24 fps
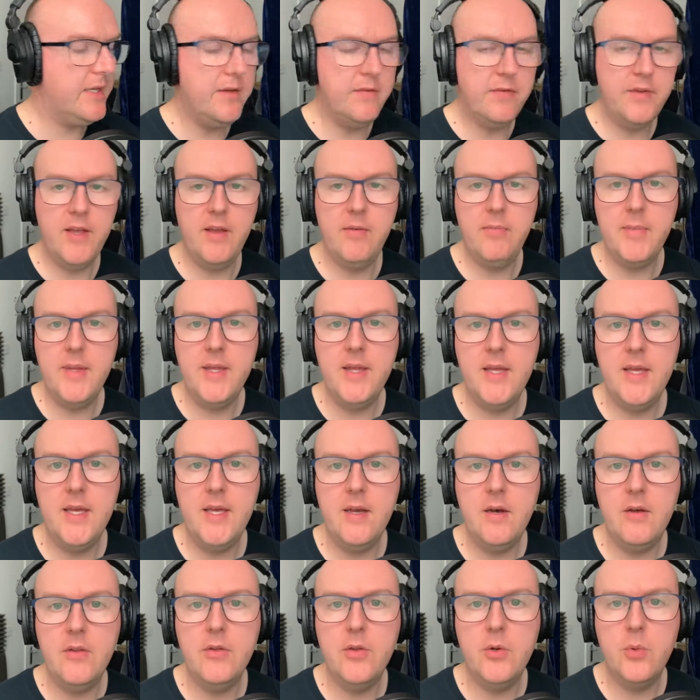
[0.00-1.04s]
of gave me the
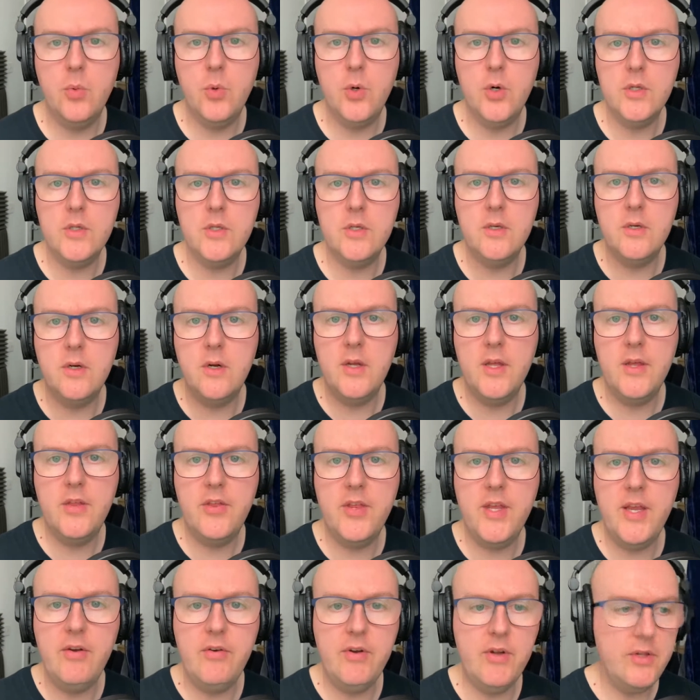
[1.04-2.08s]
underwater,
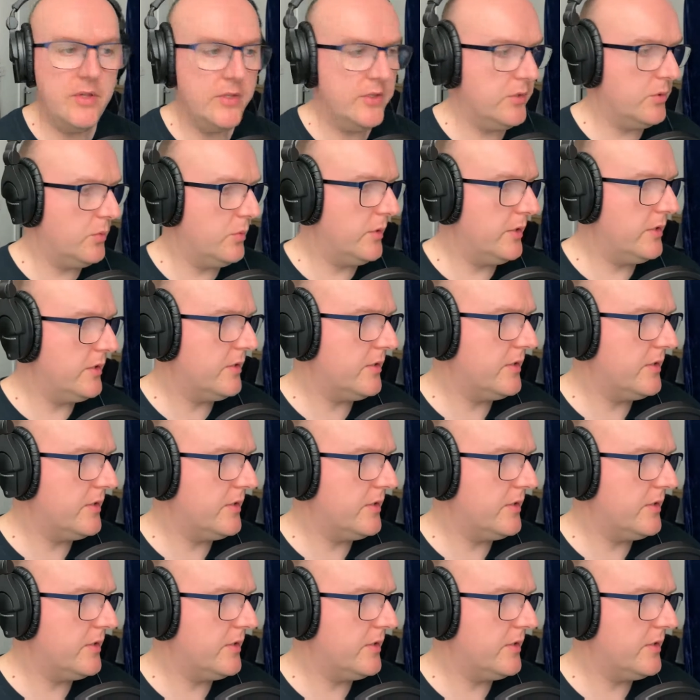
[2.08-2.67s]
ethereal underwater